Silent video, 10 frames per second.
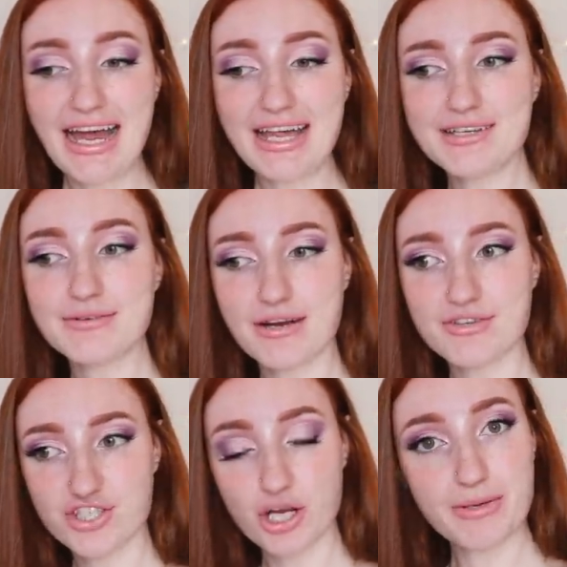And then when I
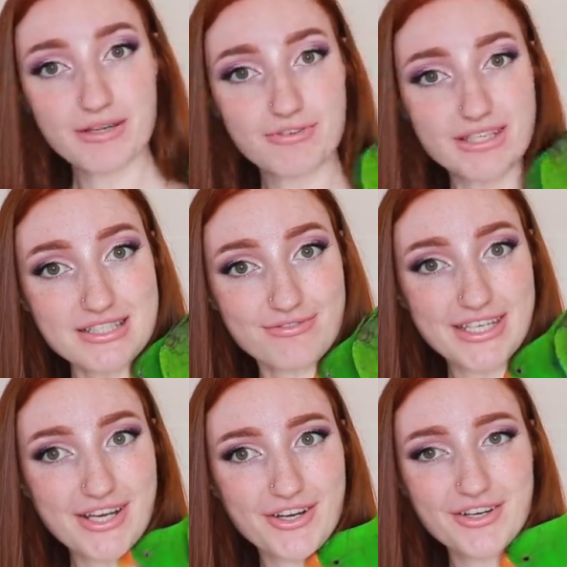was shopping for this
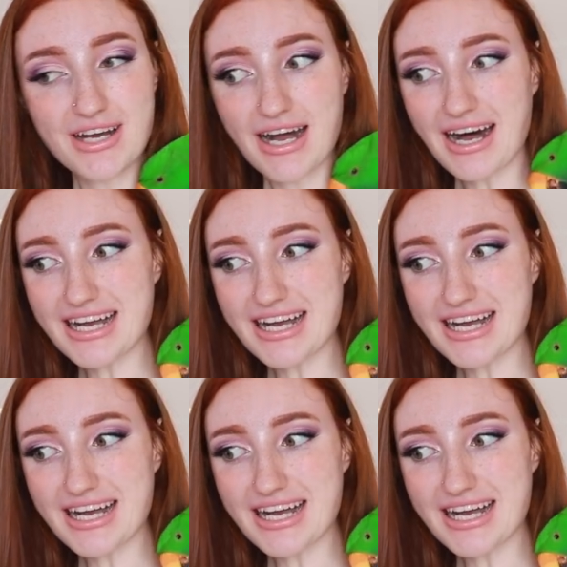video,